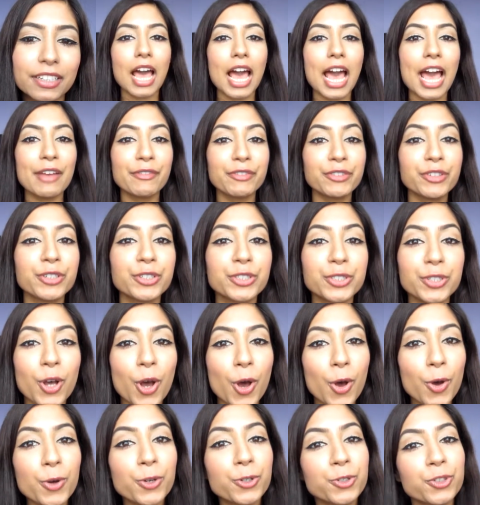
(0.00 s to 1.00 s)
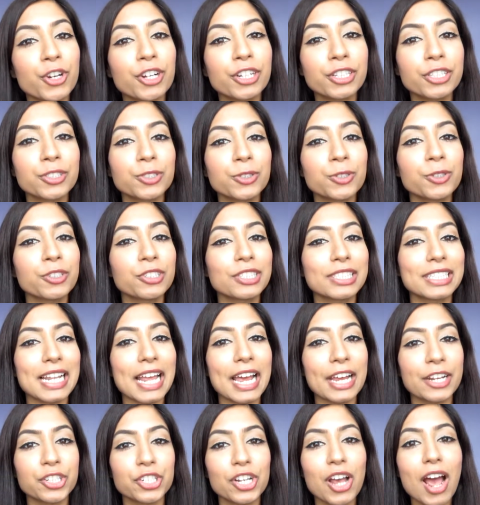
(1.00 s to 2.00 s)
I've used all drugstore /
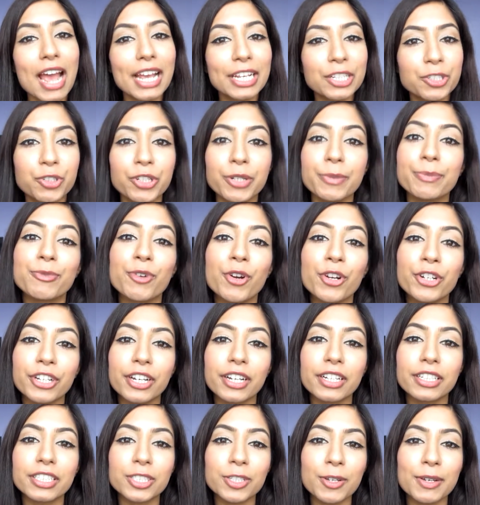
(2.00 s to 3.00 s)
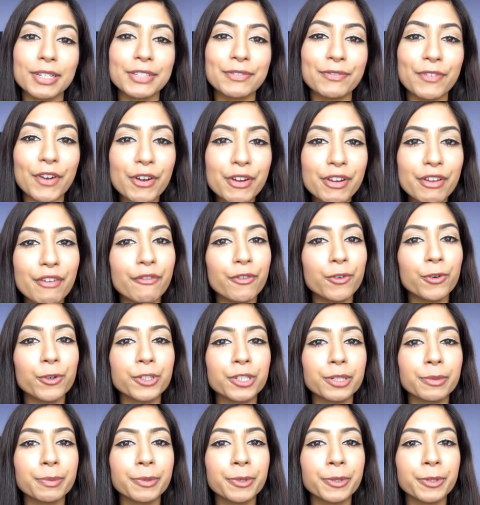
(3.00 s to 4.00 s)
high street products, so it's very
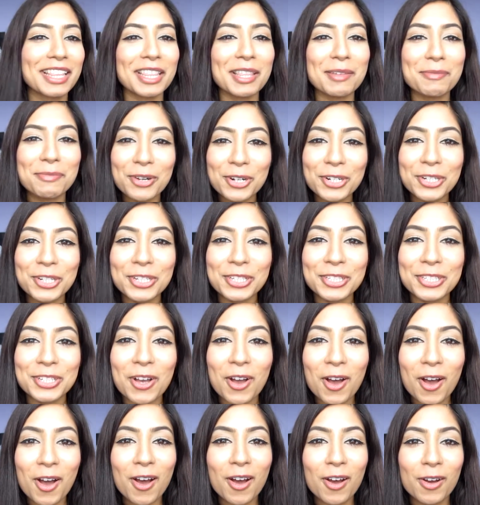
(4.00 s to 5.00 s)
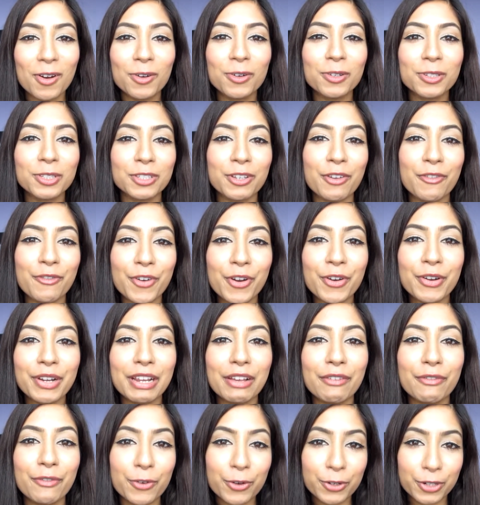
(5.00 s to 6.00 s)
affordable. The brushes are also
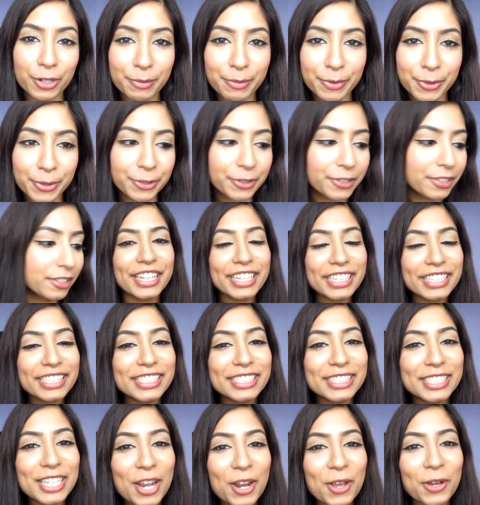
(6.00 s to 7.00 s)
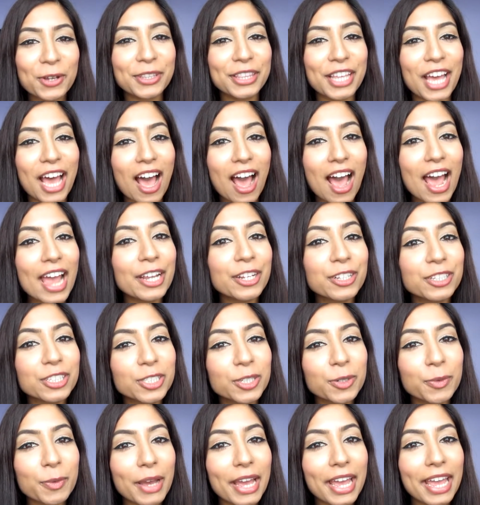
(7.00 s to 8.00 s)
very affordable. This is the look that I used
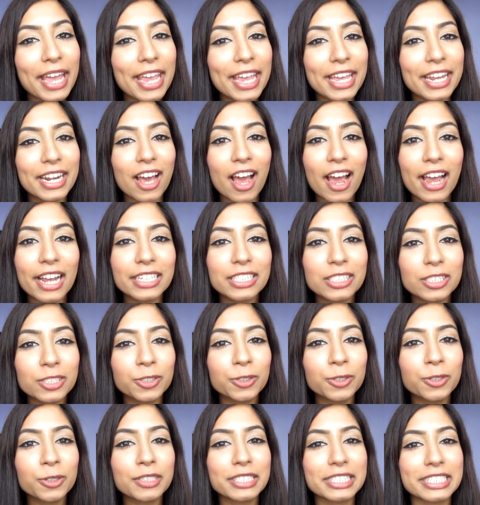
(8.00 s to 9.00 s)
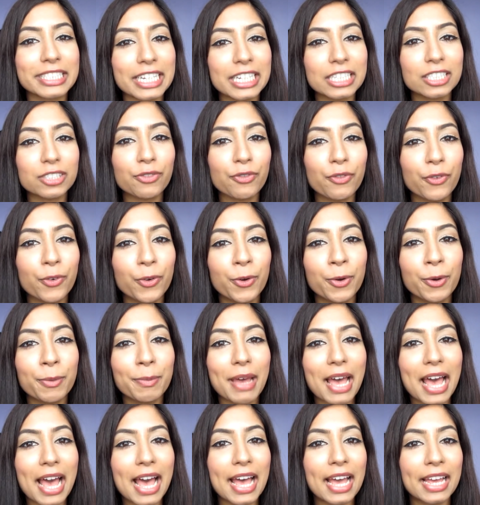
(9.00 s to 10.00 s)
to wear in high school, sixth form
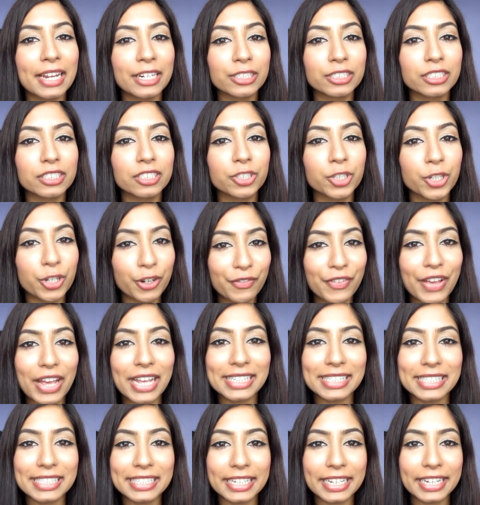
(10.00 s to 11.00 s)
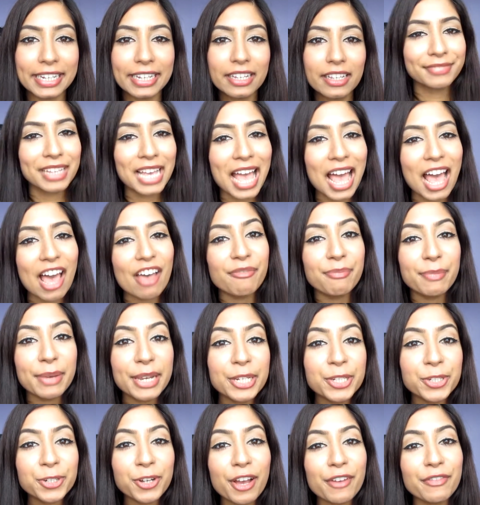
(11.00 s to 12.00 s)
and university. I've
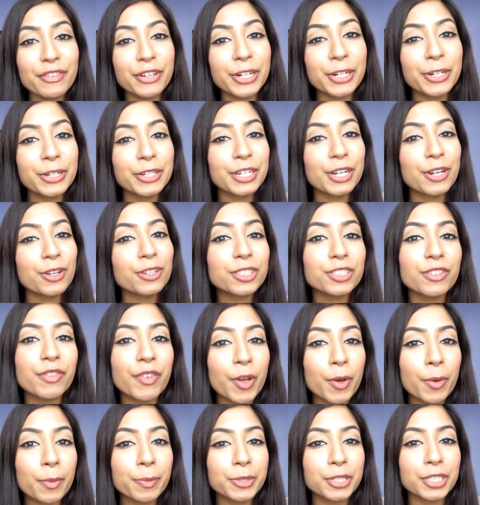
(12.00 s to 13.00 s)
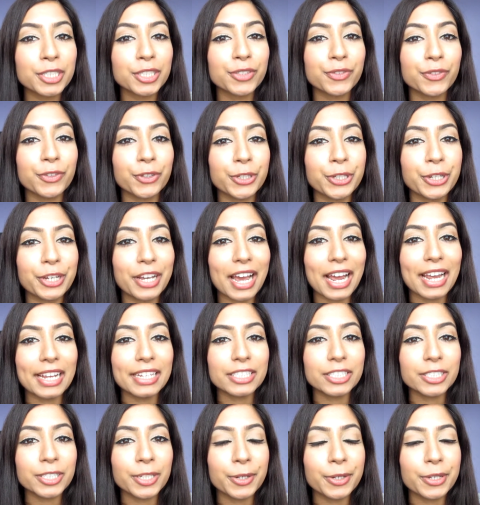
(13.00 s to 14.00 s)
made sure I've included lots of options for you
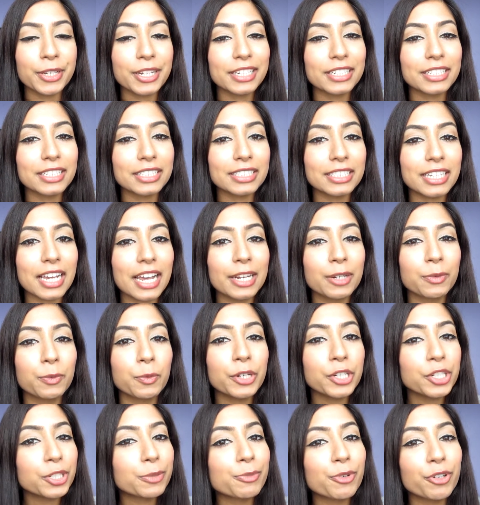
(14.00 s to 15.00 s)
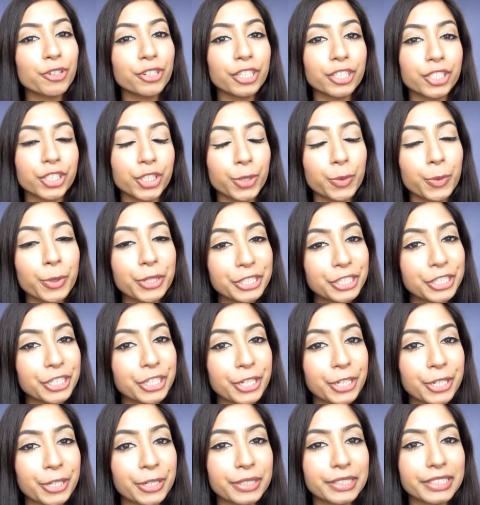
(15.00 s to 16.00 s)
guys so you can decide which product you want to
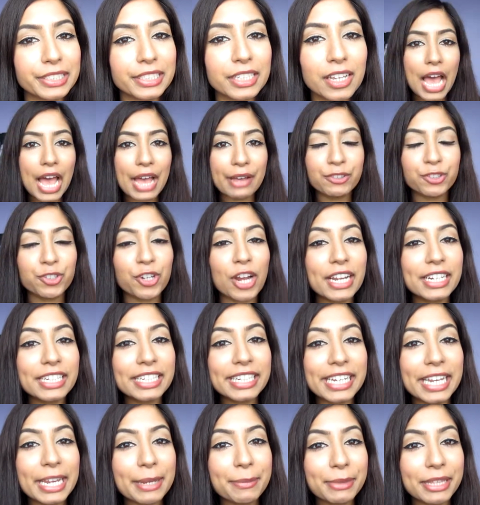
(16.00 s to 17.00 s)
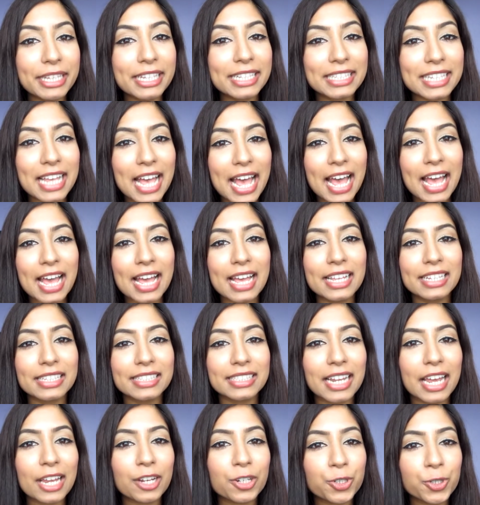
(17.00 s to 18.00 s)
use. I've tried to keep this as
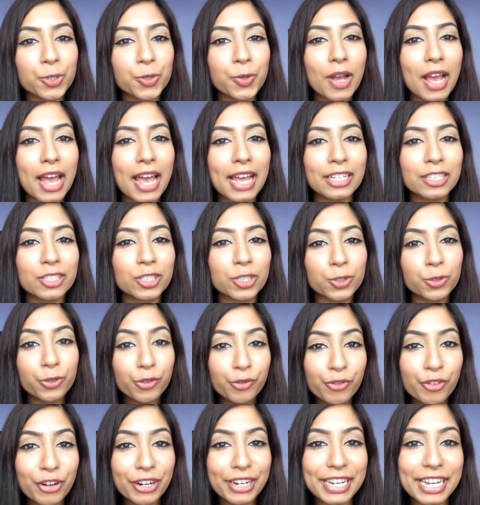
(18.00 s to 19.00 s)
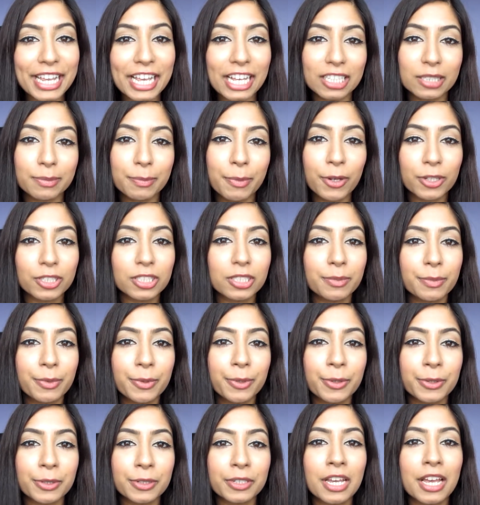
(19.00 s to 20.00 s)
natural and school friendly as
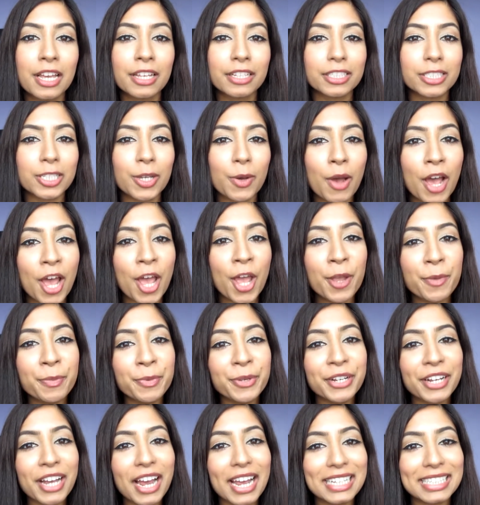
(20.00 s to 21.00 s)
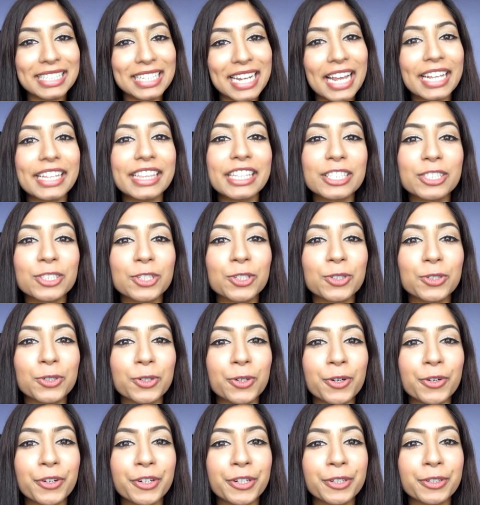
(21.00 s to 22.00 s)
possible, so I hope you guys like this
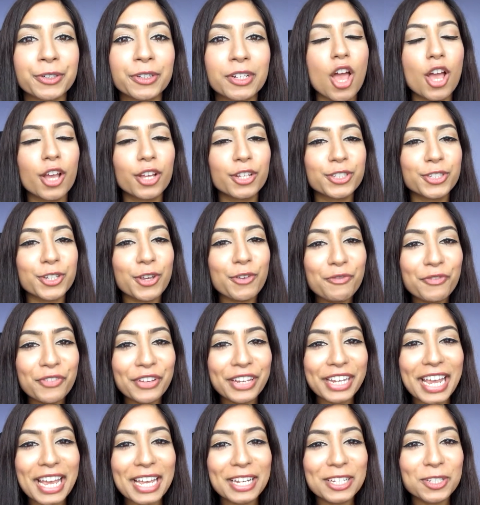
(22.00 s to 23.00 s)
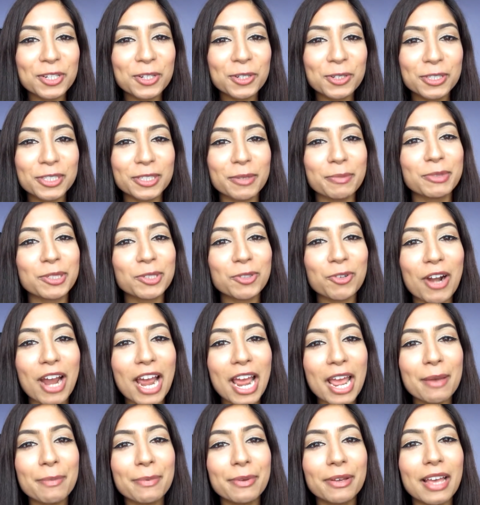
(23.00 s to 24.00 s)
tutorial. Don't forget to
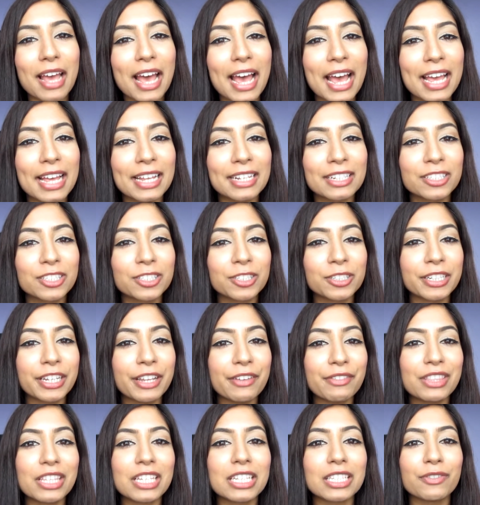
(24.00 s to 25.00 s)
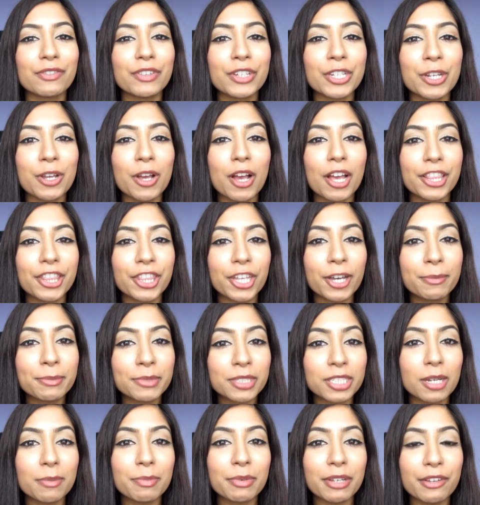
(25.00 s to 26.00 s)
subscribe and to give this video a
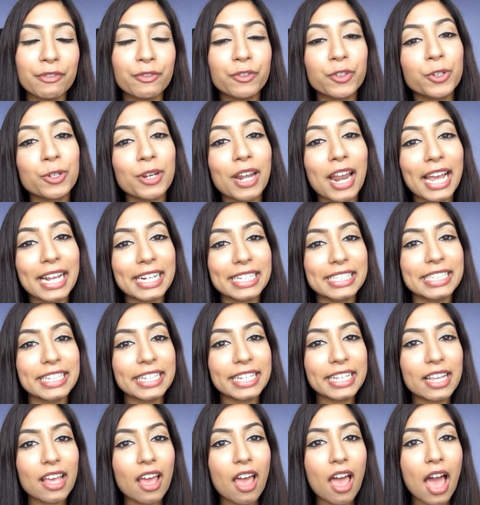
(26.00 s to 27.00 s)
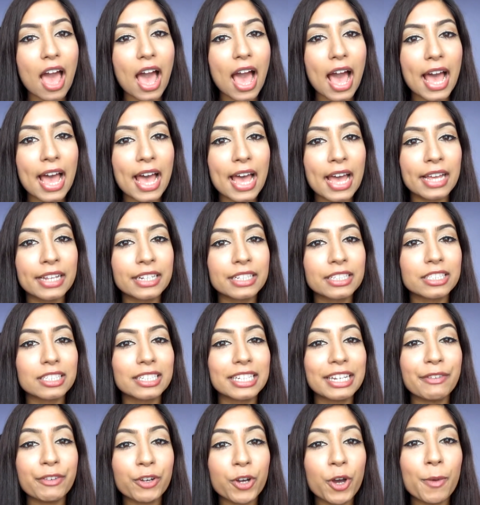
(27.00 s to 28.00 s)
thumbs up if you liked it.
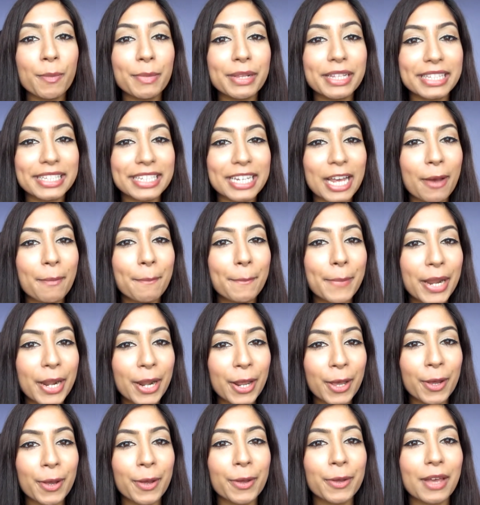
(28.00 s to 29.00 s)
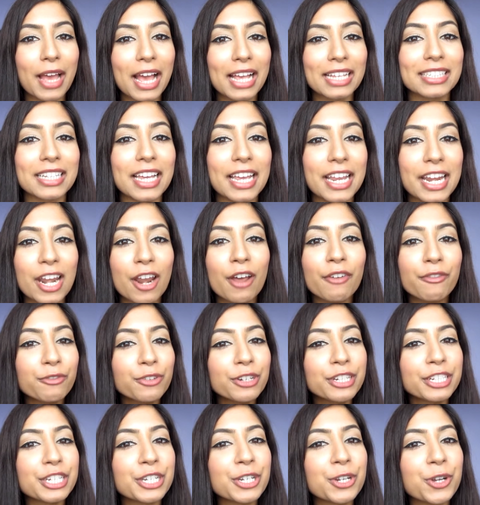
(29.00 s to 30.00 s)
And leave comments down below as I love
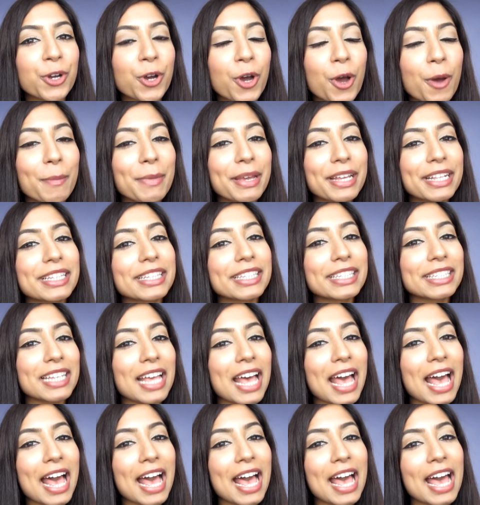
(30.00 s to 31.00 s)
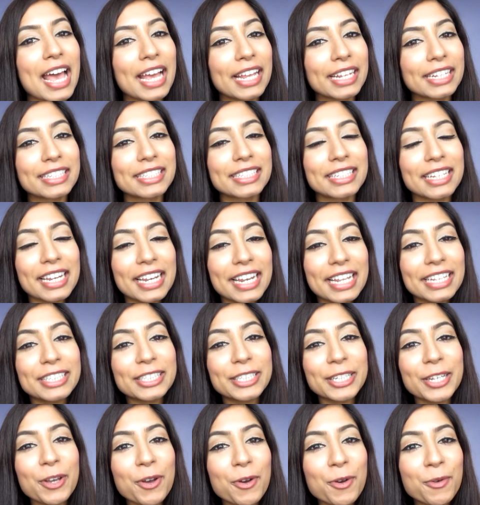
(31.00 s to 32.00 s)
reading your comments, and
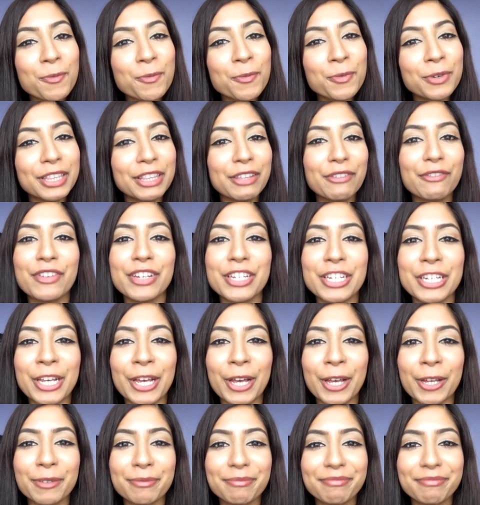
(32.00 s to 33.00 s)
let's get on with the video.